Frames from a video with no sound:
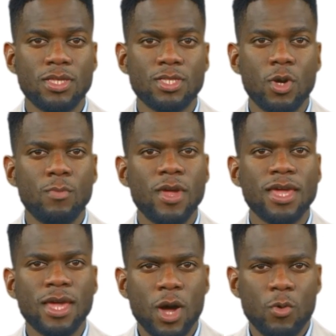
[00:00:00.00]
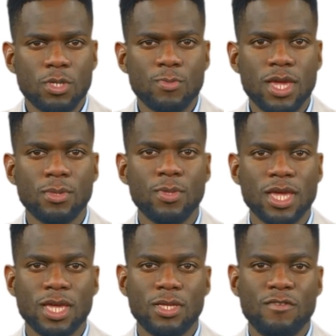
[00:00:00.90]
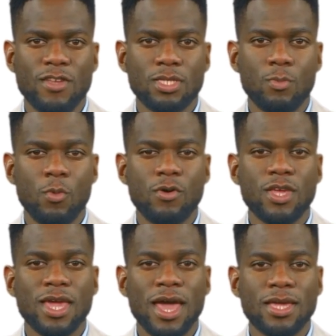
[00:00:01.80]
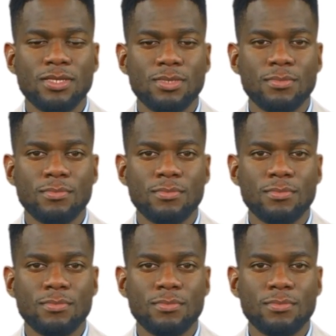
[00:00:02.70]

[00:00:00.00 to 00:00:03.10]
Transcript: so it may not always be immediately visible within ads.